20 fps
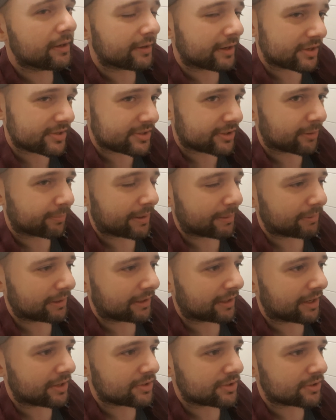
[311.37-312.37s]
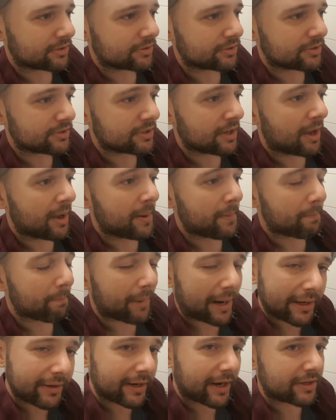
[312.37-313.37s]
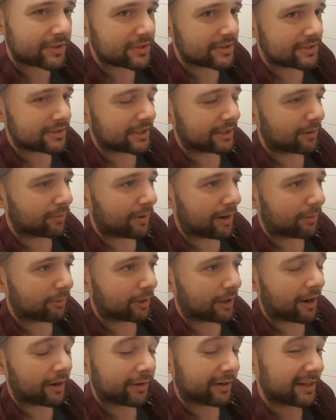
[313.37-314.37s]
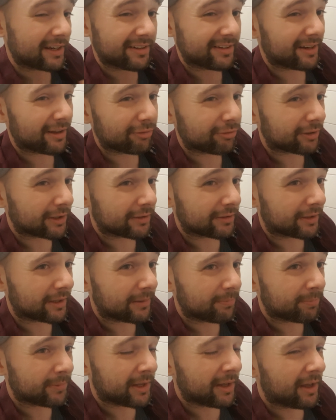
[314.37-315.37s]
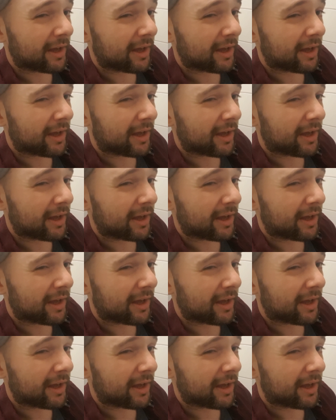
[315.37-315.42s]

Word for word: desktop applications might actually stick around kind of indefinitely.